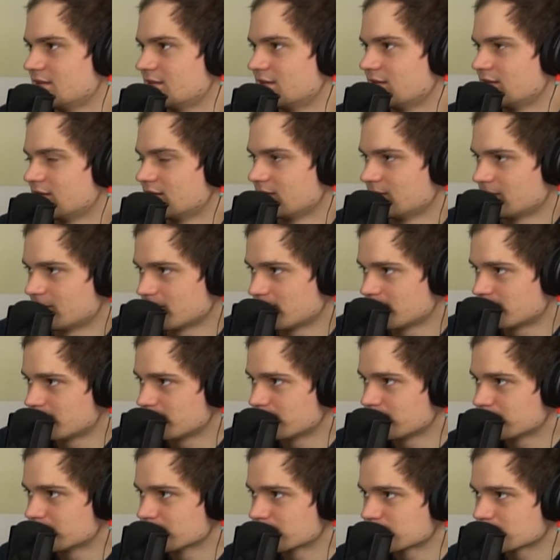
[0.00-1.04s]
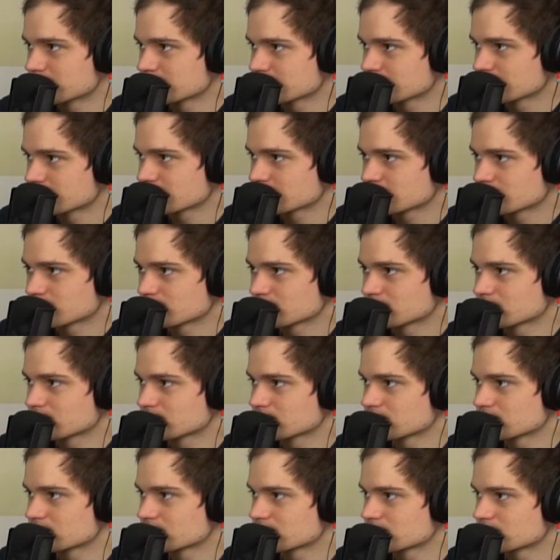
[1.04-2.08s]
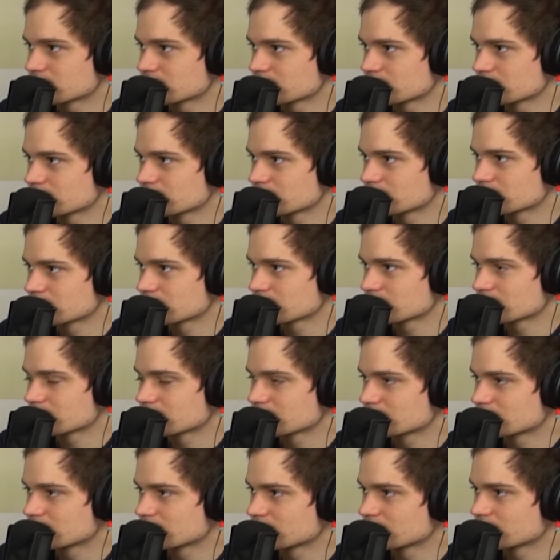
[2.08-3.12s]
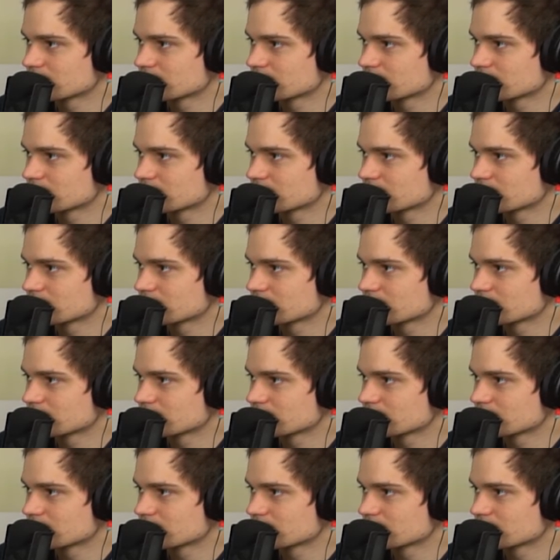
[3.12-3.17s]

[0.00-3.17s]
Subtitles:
This person isn't speaking.